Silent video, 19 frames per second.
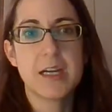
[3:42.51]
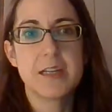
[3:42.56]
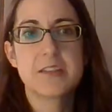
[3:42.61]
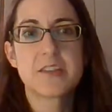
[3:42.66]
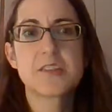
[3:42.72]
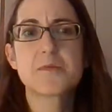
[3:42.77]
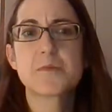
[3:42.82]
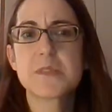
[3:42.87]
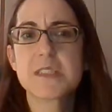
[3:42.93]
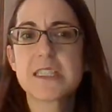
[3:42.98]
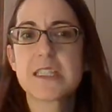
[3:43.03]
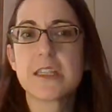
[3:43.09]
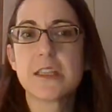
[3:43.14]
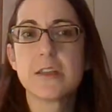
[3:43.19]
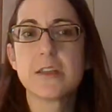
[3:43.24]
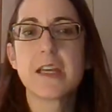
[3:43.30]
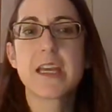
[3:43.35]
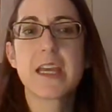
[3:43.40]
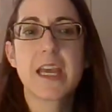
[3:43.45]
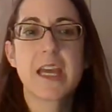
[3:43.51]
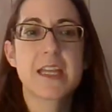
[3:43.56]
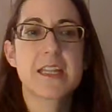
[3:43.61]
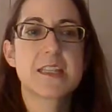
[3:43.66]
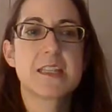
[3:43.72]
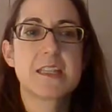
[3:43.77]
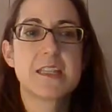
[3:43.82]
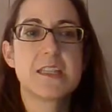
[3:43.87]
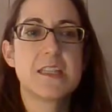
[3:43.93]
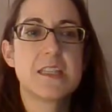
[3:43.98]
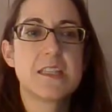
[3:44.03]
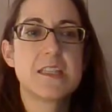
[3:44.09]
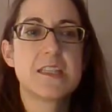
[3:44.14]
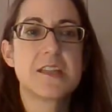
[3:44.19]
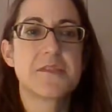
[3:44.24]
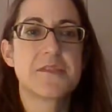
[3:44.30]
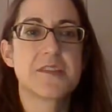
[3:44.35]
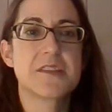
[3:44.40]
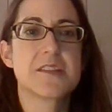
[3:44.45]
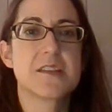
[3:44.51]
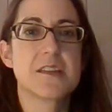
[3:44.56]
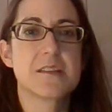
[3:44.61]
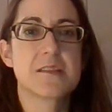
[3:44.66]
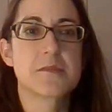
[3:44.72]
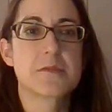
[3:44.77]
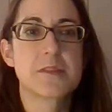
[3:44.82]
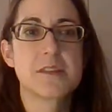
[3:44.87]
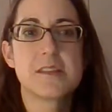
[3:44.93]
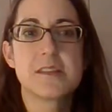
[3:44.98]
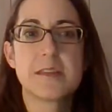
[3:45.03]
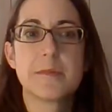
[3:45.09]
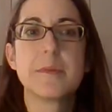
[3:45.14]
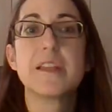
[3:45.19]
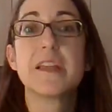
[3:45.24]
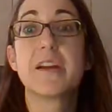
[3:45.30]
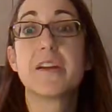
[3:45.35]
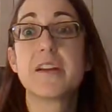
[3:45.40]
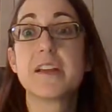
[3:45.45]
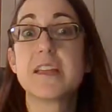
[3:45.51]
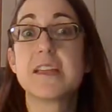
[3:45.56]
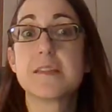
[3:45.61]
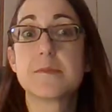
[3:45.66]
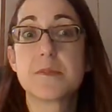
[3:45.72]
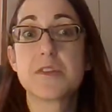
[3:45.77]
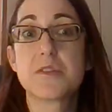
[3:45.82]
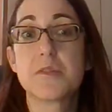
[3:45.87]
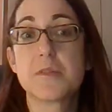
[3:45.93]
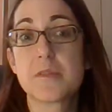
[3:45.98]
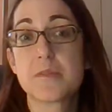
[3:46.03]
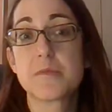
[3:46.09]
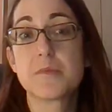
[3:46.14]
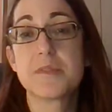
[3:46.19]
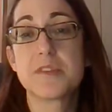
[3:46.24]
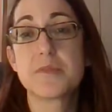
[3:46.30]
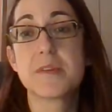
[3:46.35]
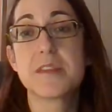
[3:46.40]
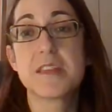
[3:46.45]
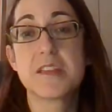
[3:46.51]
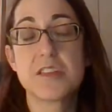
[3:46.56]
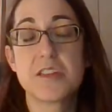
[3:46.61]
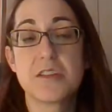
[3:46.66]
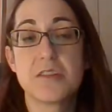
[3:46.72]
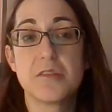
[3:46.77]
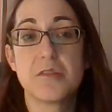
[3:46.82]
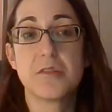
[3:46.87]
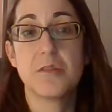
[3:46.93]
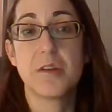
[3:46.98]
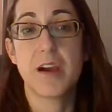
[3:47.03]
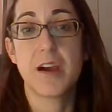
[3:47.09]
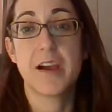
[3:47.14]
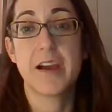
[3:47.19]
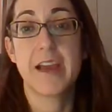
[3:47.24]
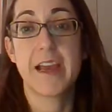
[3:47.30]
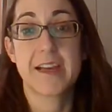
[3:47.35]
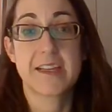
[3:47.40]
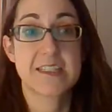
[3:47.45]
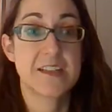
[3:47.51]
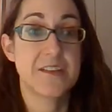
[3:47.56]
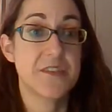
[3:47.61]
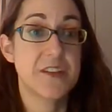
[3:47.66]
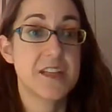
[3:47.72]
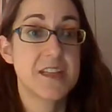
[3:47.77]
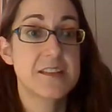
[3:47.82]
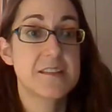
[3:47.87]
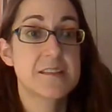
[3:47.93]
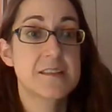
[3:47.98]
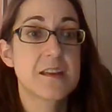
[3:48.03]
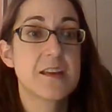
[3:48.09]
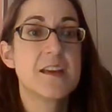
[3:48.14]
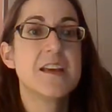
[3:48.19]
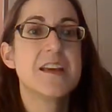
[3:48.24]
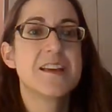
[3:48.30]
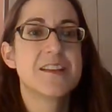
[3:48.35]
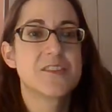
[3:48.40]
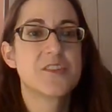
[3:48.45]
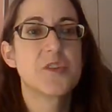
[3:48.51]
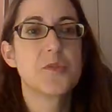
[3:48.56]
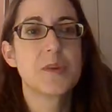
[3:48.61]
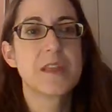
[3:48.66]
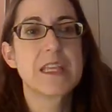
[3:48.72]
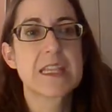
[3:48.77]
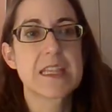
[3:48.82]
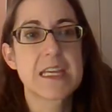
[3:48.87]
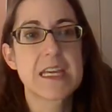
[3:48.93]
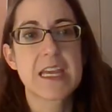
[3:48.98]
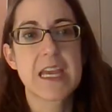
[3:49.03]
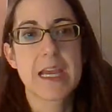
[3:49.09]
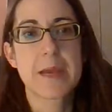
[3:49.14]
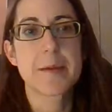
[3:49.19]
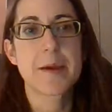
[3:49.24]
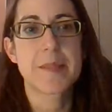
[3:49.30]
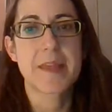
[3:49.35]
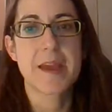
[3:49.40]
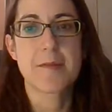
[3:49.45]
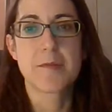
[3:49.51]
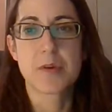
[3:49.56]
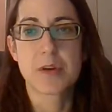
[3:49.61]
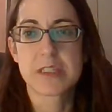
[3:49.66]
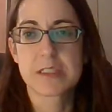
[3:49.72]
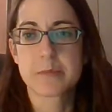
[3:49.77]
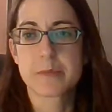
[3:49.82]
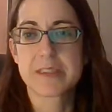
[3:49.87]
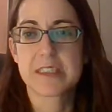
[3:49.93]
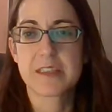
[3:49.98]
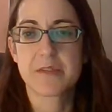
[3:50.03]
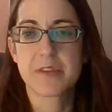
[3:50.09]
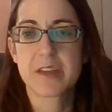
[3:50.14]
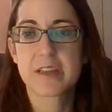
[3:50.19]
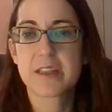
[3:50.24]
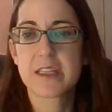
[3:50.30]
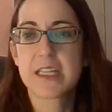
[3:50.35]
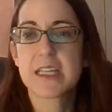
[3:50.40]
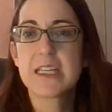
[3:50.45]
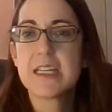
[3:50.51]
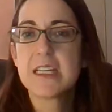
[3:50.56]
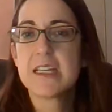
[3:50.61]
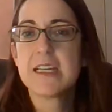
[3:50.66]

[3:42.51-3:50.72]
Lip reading: Just really looking at the differences or the similarities between the two activities. So you're really thinking about that more specifically.